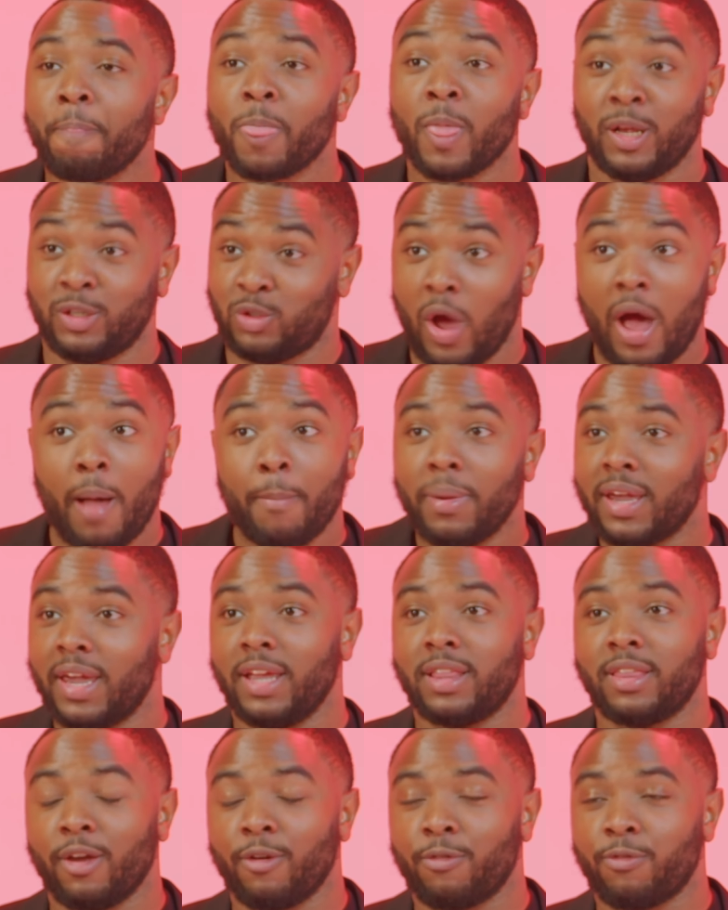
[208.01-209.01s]
So I'm going to
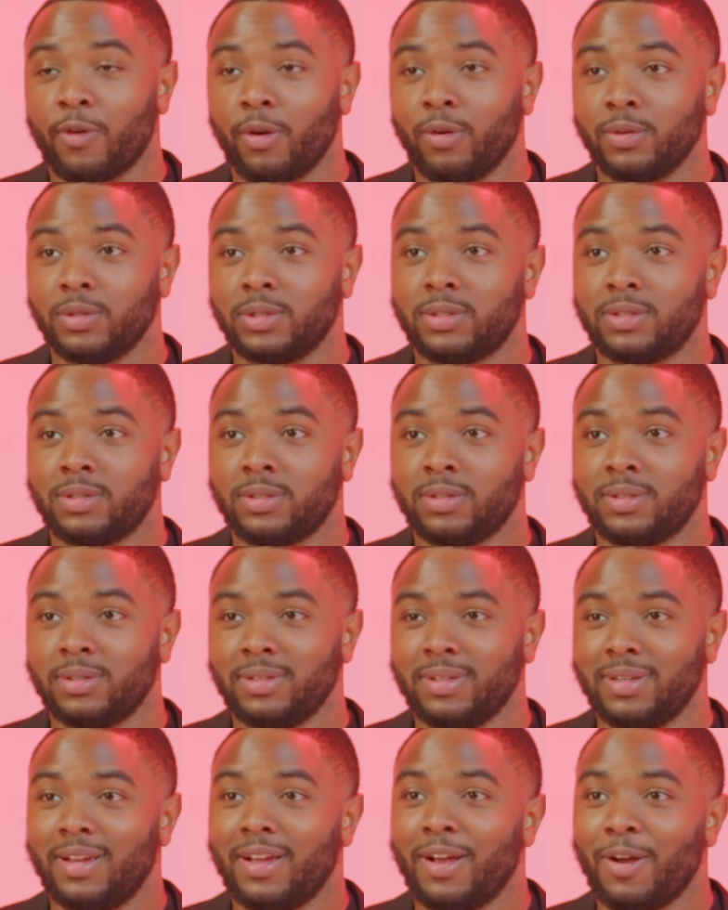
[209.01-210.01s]
get there first,
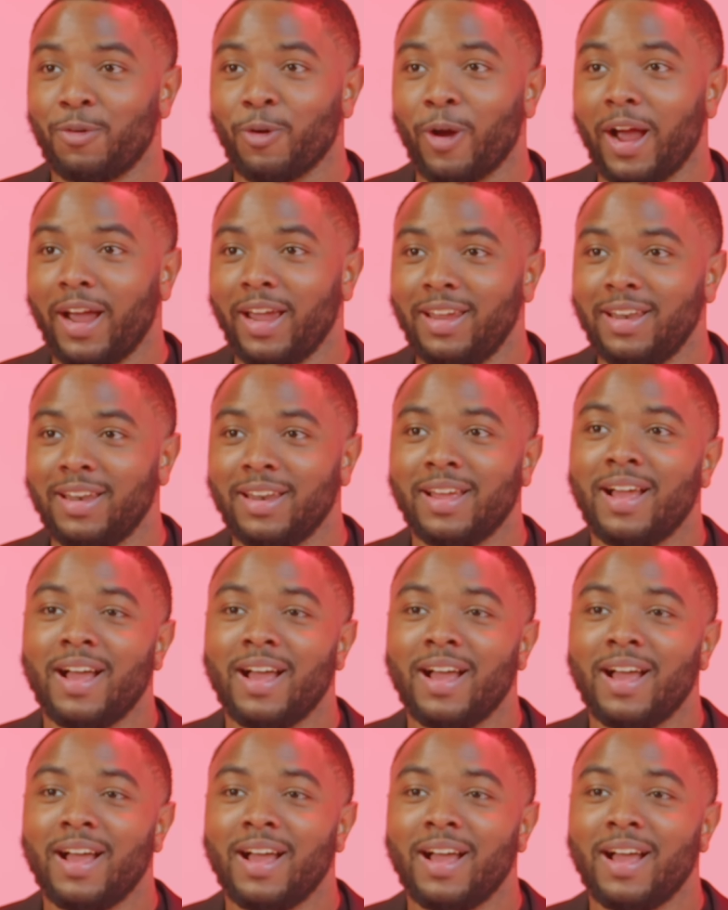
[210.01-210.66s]
right?